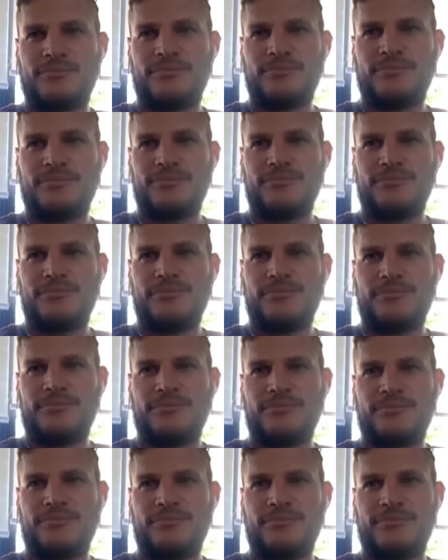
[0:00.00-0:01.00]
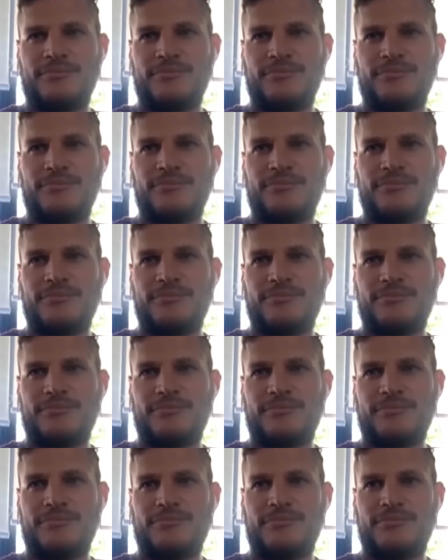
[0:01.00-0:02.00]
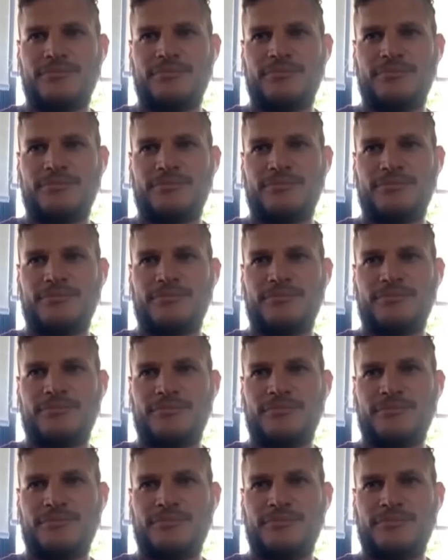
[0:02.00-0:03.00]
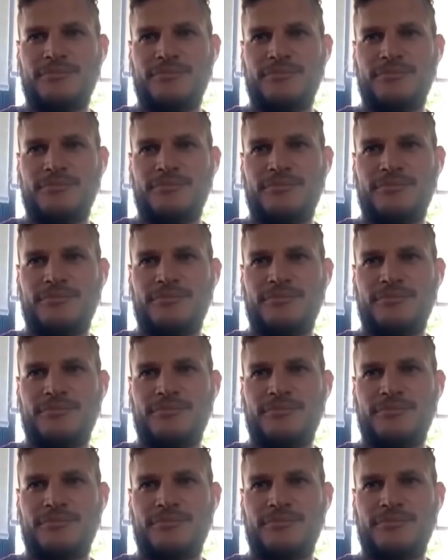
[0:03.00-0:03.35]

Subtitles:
[no speech]